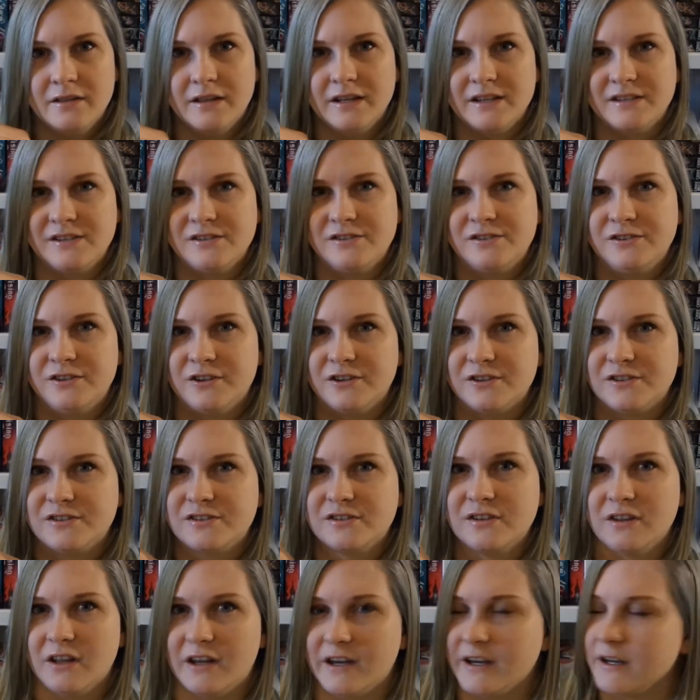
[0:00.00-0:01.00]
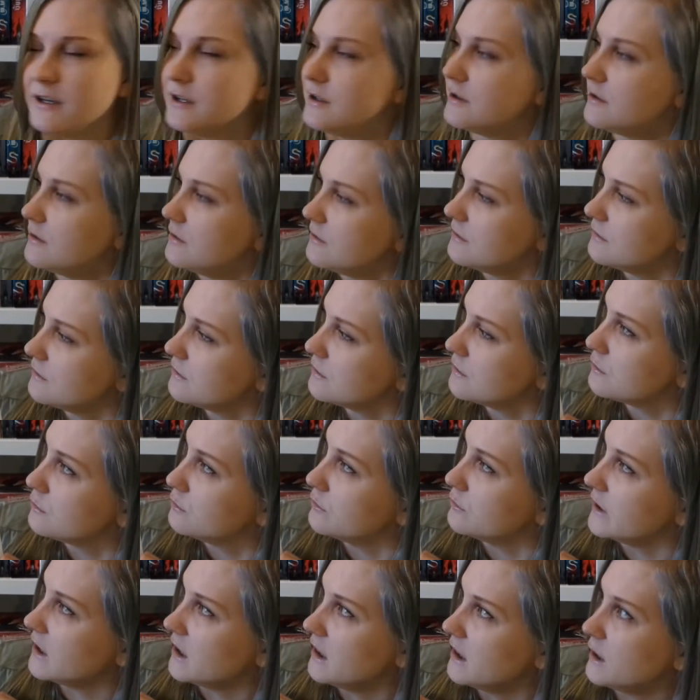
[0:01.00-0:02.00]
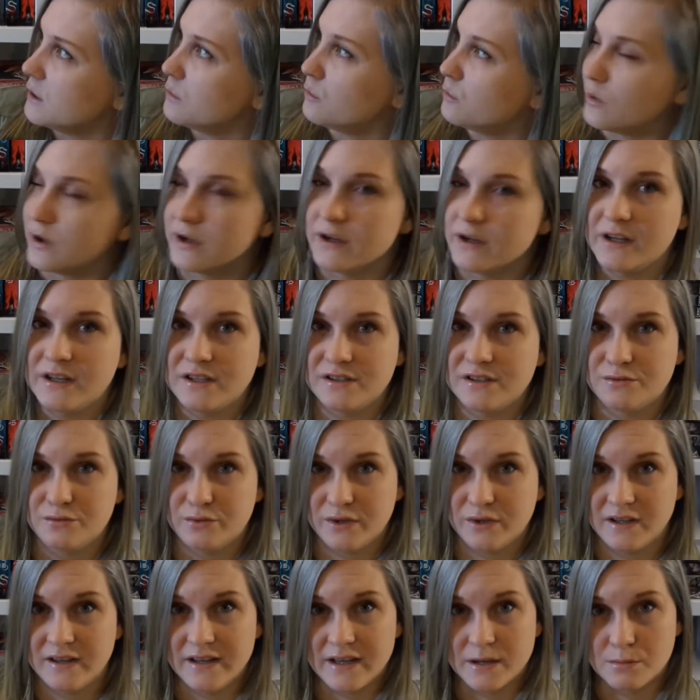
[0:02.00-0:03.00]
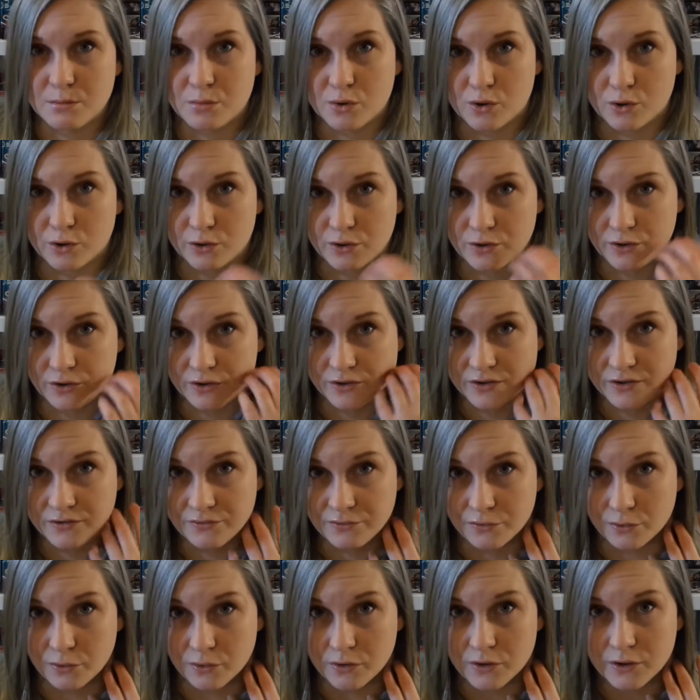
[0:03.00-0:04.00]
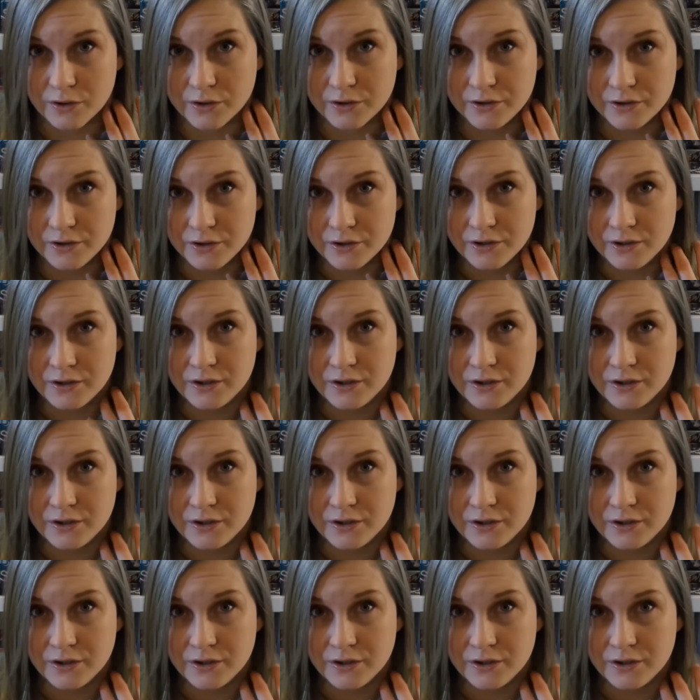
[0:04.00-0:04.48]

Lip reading: This is just like quickly what is really important for